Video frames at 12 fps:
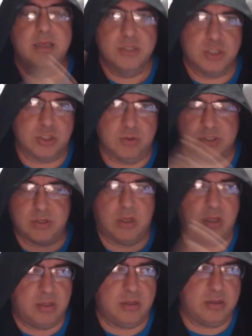so it's
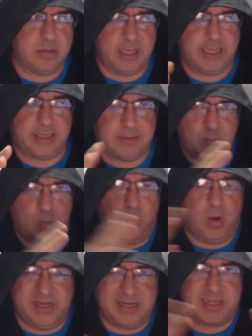all like
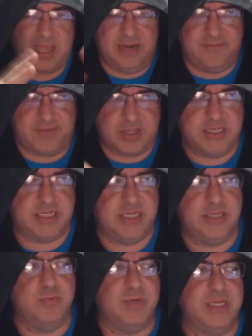one kind of
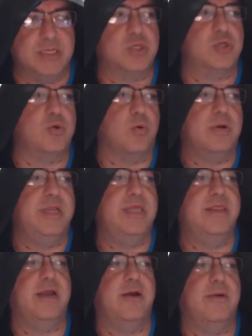continuing story
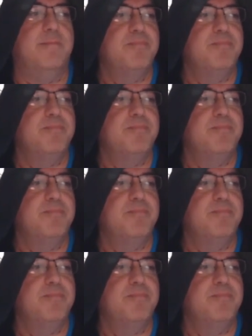there.